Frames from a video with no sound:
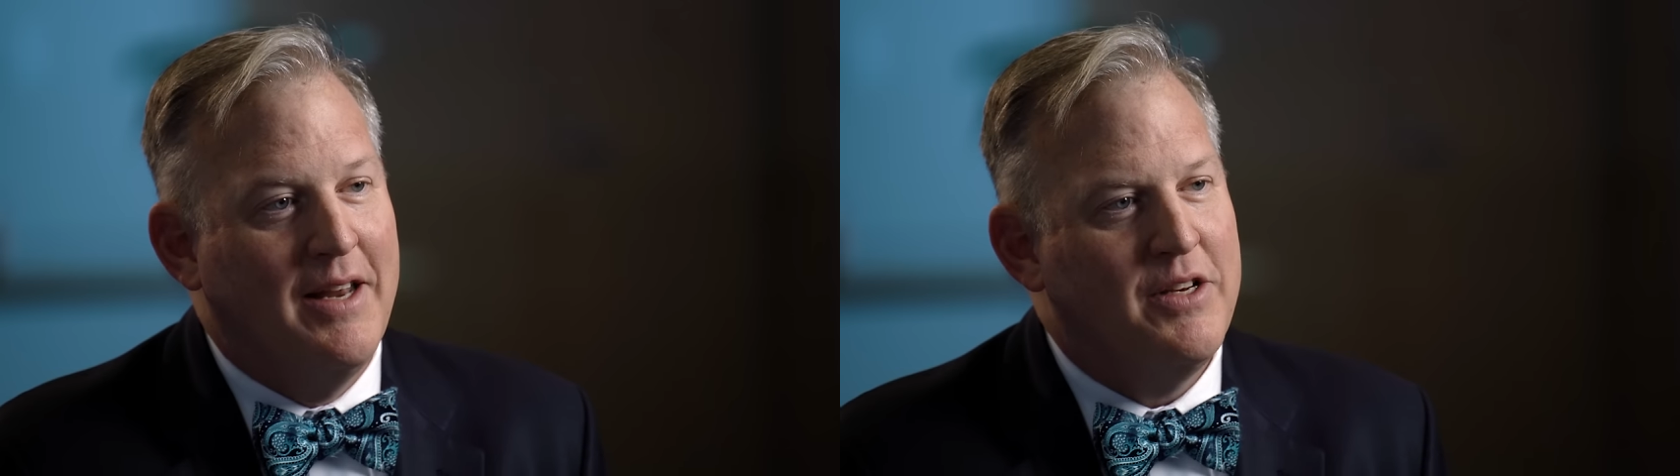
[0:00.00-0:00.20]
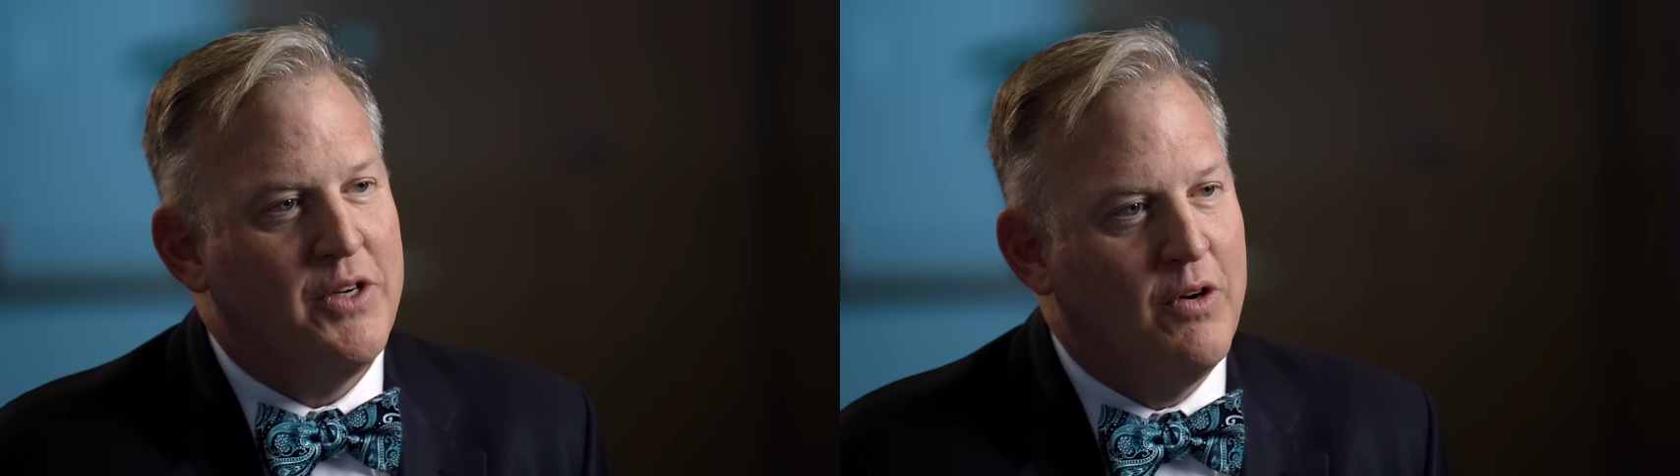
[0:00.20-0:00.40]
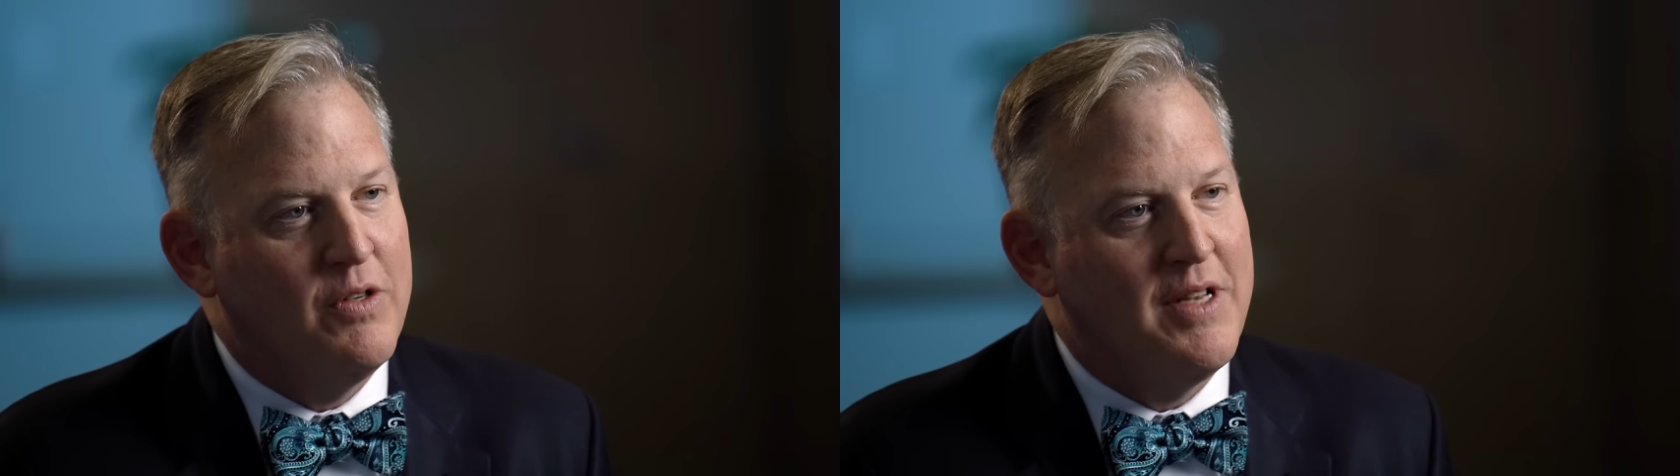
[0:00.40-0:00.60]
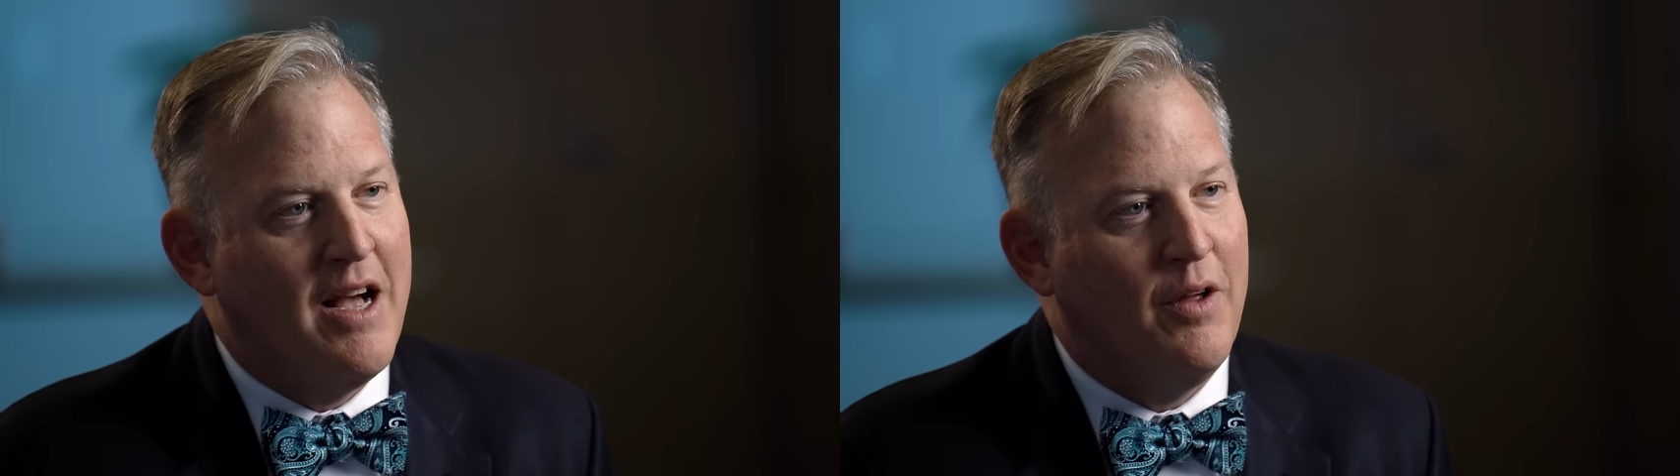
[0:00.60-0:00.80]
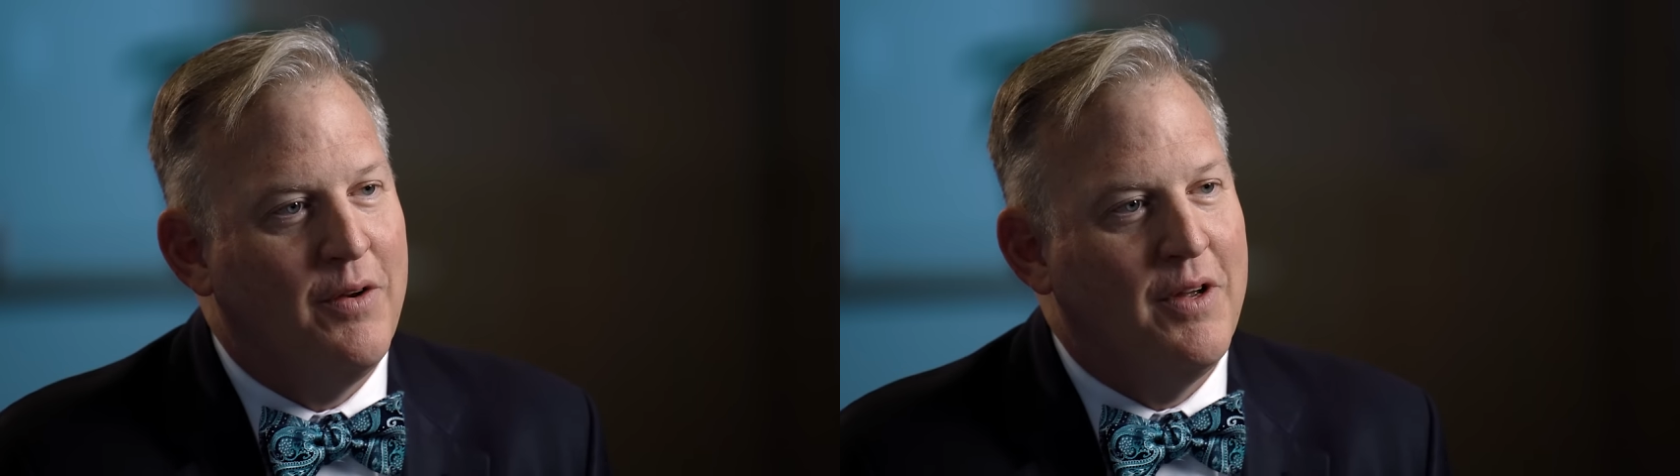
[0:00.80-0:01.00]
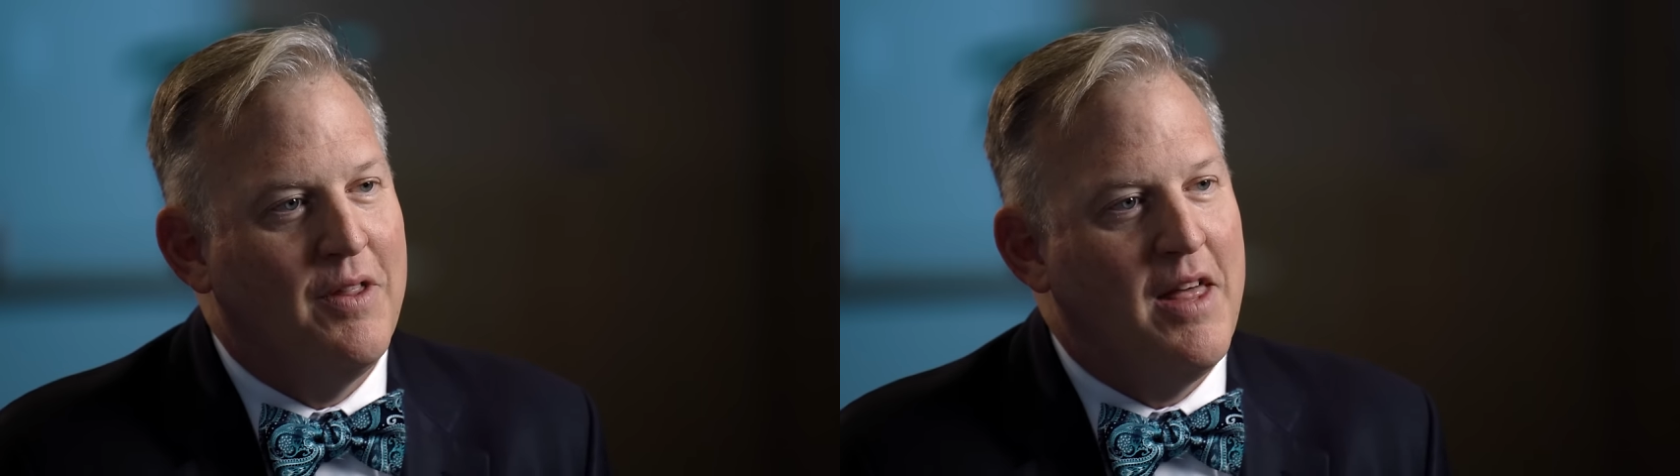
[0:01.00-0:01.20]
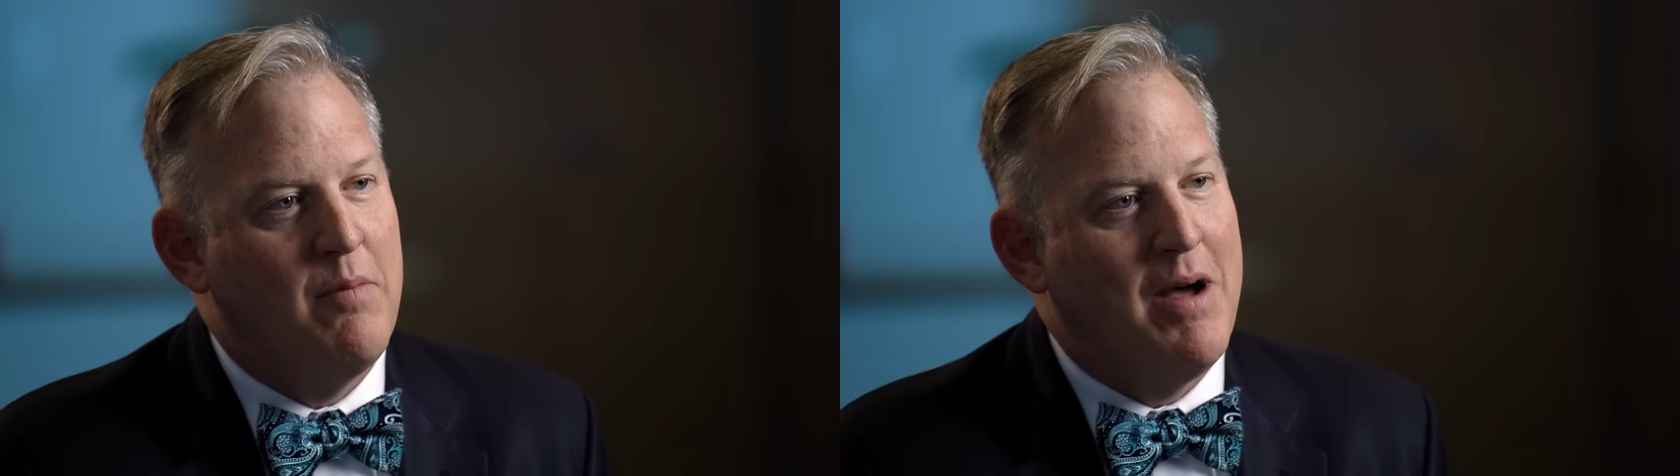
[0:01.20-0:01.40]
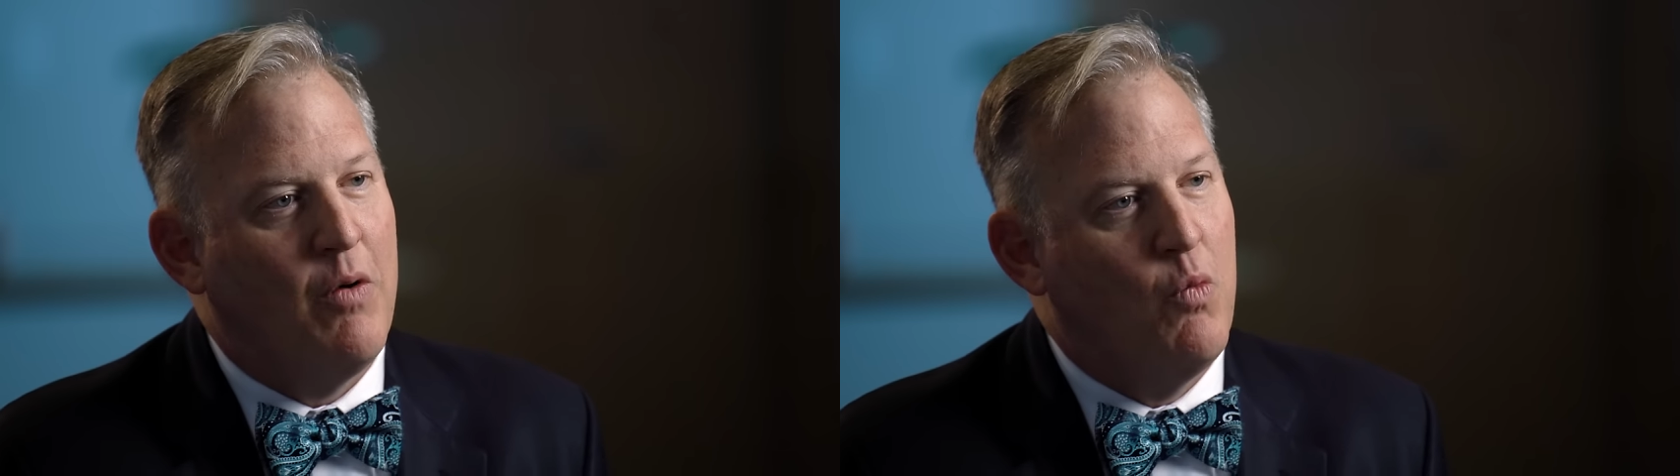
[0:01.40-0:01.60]
And it turns out that
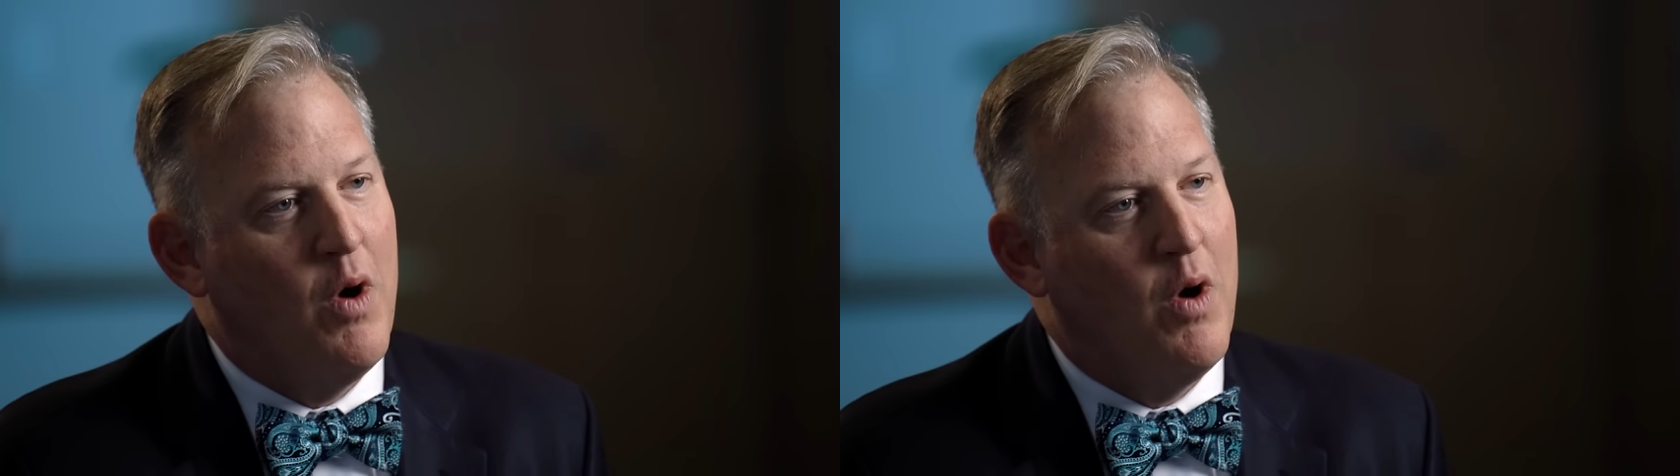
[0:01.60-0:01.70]
about